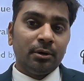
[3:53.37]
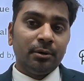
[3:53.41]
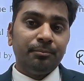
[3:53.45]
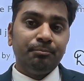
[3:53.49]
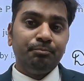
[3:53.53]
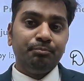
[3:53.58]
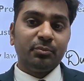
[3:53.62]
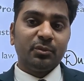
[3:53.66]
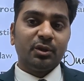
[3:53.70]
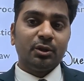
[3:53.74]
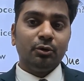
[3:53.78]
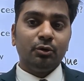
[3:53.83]

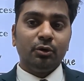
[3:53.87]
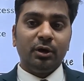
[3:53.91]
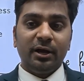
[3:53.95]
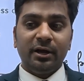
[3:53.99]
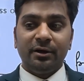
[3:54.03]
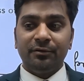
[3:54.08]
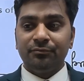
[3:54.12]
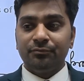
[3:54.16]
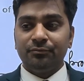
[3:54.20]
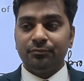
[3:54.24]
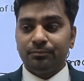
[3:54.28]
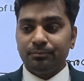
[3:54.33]
you have
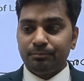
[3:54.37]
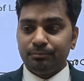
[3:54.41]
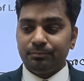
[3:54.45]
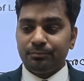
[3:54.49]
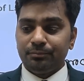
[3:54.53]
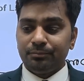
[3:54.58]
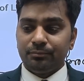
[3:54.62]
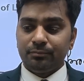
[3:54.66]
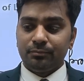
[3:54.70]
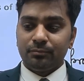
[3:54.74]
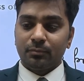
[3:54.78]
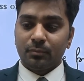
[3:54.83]

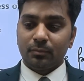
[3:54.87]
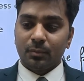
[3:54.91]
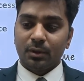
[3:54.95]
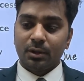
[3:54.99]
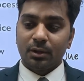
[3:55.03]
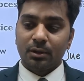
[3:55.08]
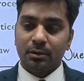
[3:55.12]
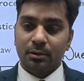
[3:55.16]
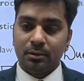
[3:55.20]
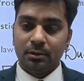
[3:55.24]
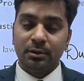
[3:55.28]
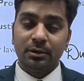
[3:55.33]

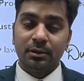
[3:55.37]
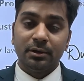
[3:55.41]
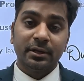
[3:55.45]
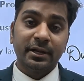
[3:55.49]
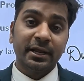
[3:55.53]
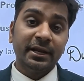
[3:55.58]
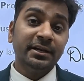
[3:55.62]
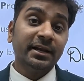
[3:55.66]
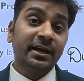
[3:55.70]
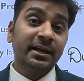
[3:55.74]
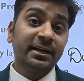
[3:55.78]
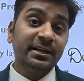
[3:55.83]
right
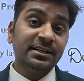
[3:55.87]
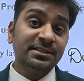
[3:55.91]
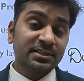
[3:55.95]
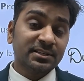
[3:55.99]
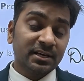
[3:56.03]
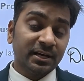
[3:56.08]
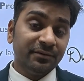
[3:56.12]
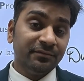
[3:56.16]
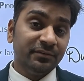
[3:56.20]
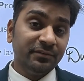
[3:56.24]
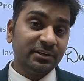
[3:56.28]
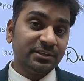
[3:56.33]
against
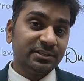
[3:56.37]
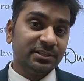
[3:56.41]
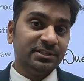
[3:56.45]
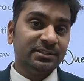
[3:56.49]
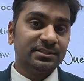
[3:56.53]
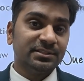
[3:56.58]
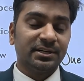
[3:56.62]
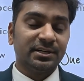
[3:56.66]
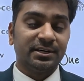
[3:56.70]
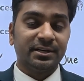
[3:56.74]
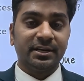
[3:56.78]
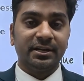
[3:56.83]
conviction in
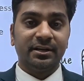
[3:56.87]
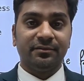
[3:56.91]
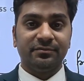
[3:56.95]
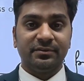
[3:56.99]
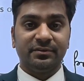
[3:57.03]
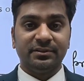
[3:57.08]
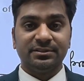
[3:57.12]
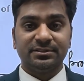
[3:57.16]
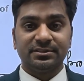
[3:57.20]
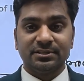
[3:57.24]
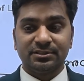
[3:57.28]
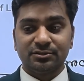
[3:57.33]
certain offences.